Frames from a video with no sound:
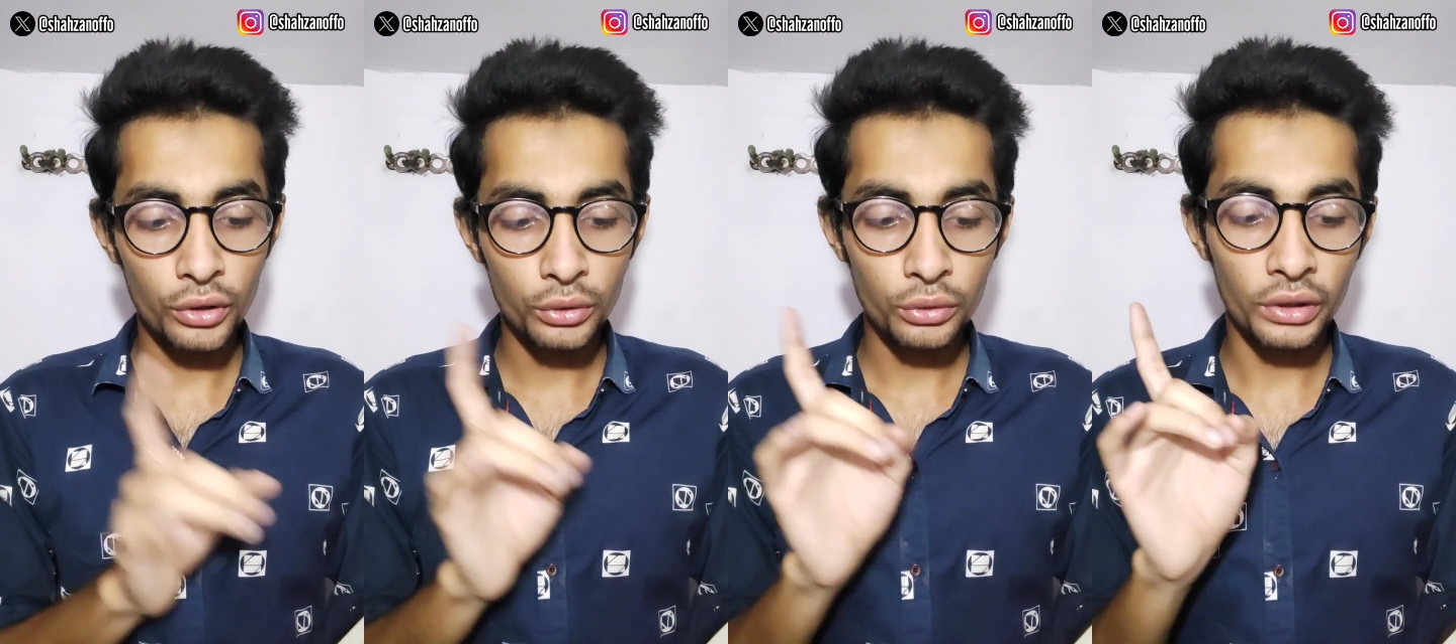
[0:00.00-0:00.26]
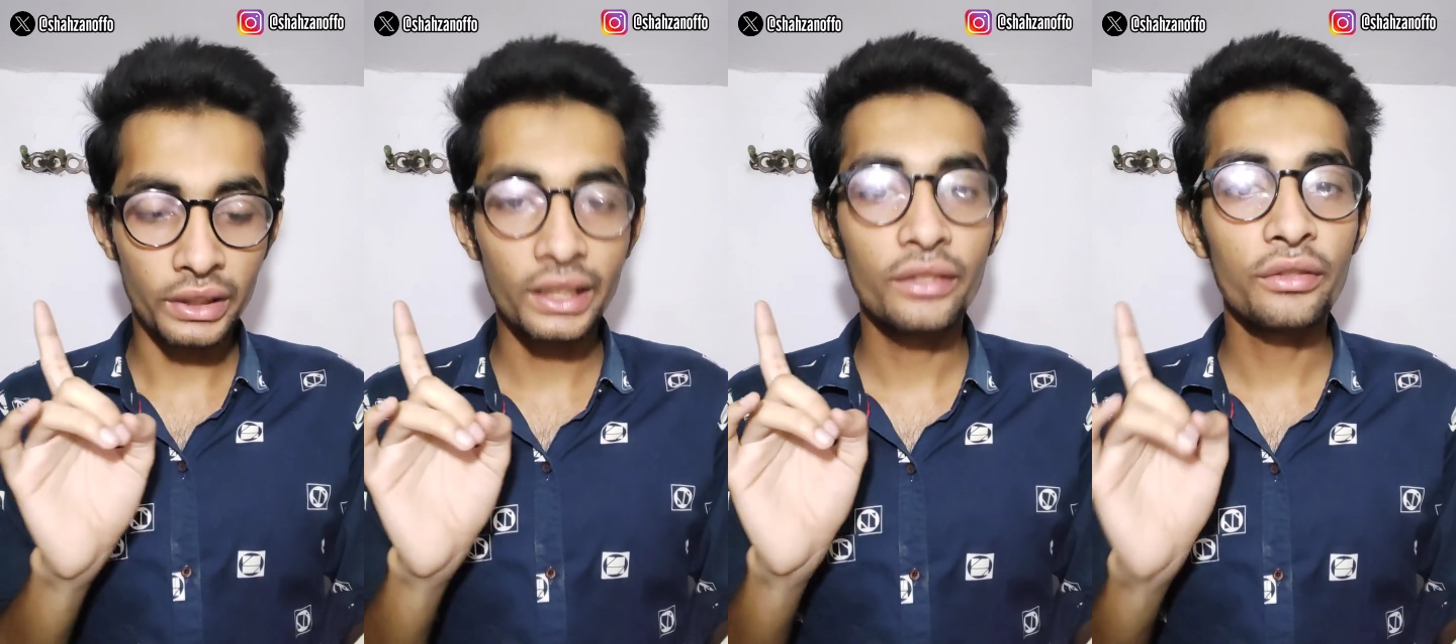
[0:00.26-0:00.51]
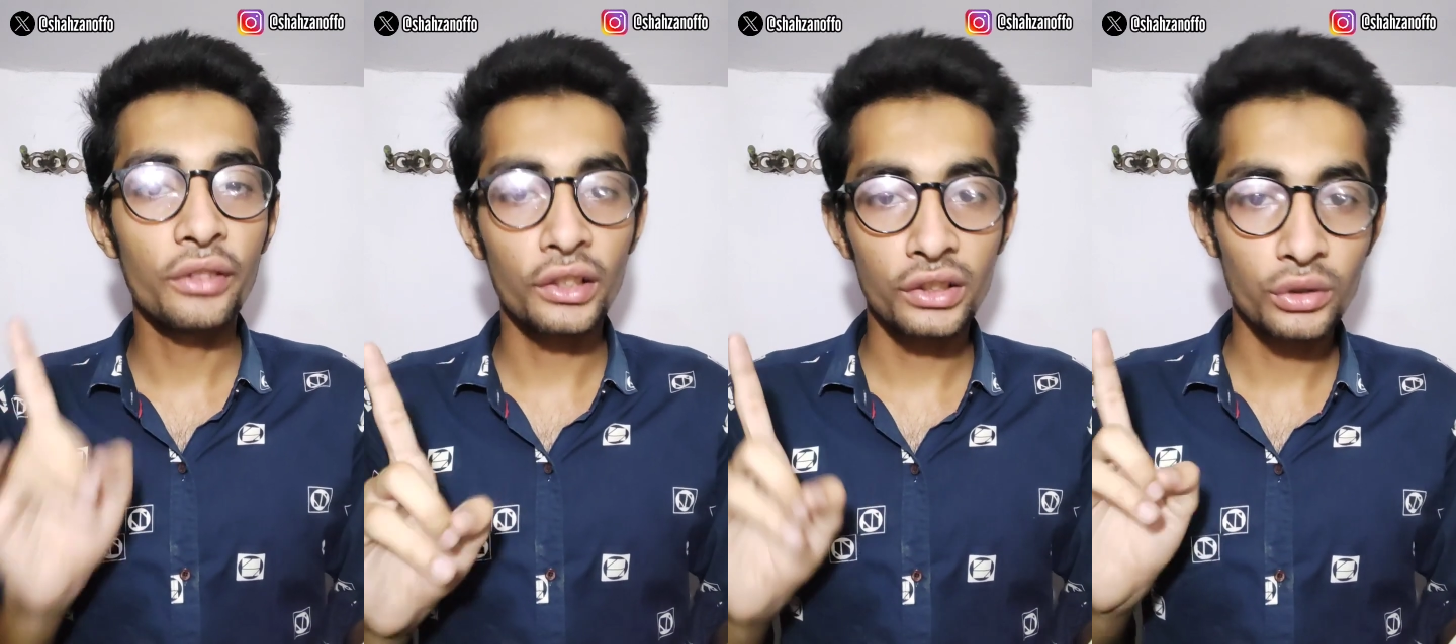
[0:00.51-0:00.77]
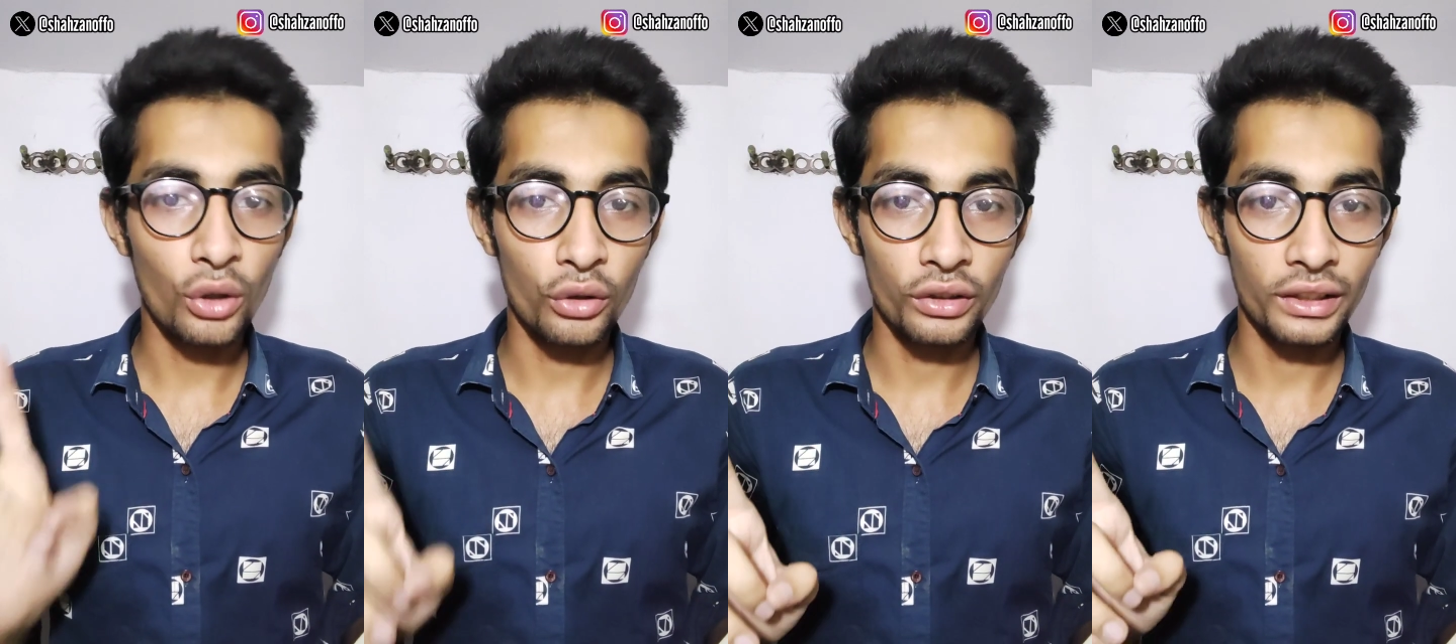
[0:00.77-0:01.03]
on
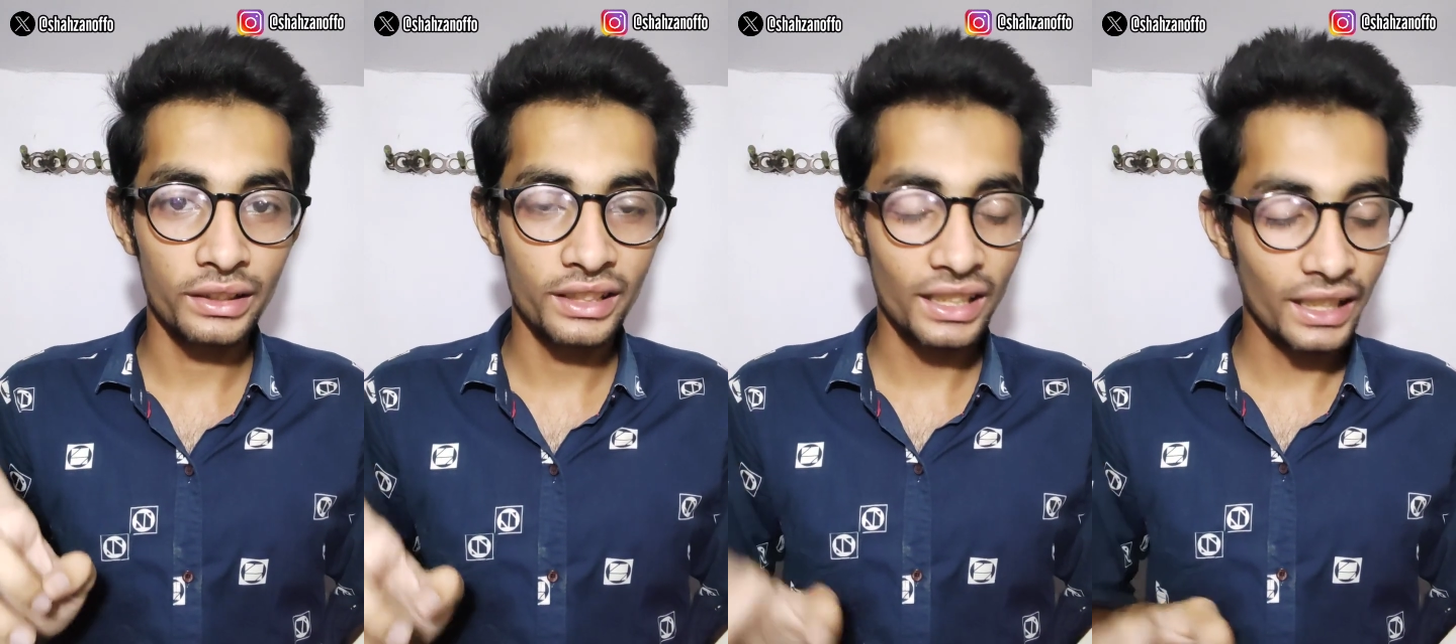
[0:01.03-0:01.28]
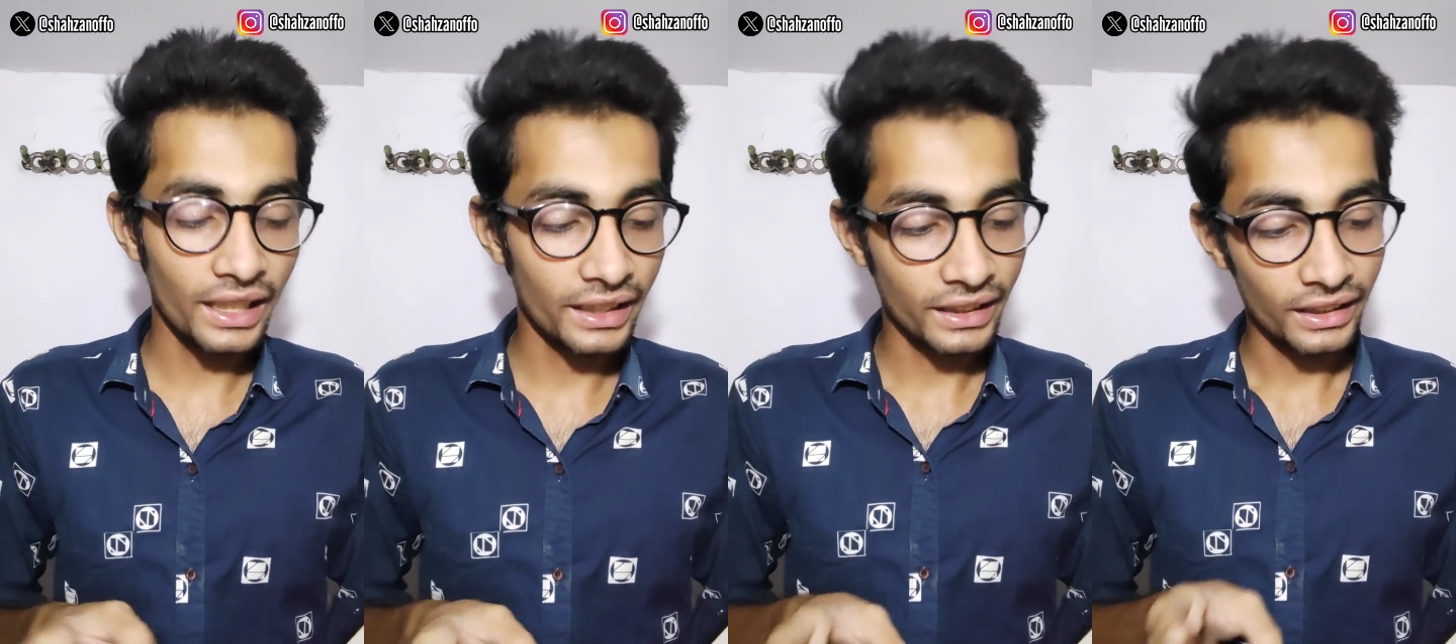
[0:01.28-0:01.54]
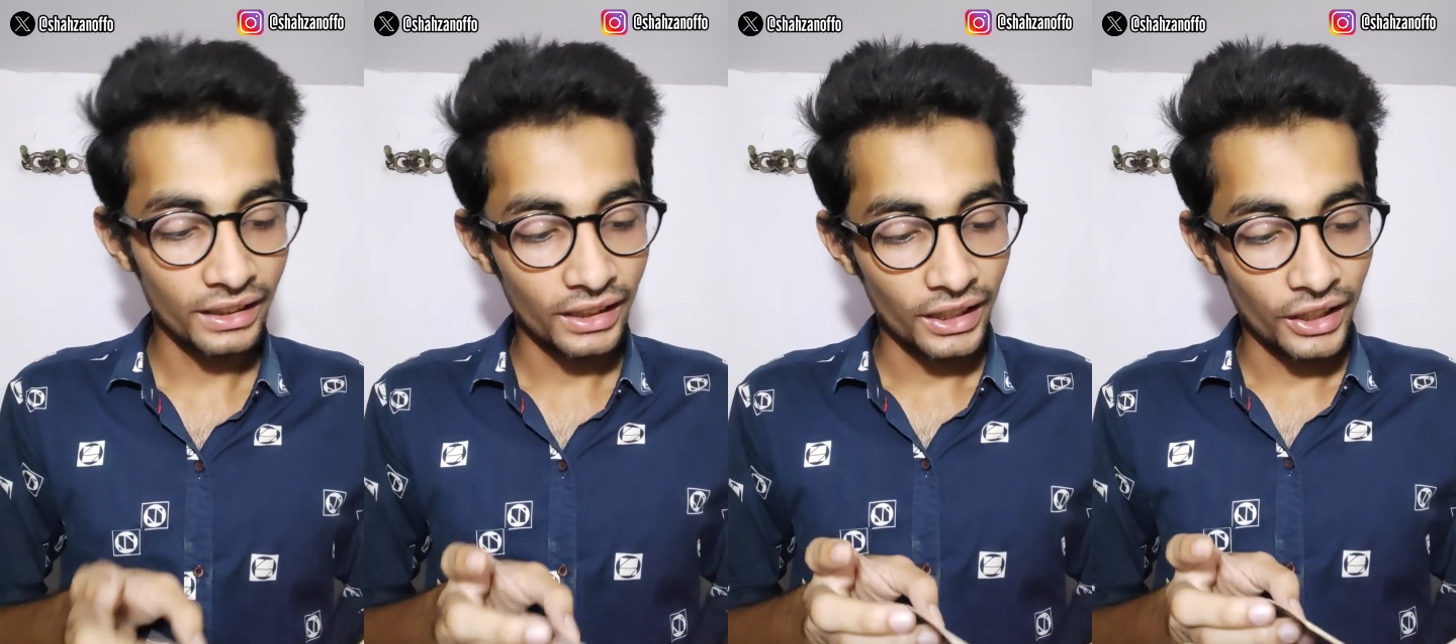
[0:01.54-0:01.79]
21st August, right?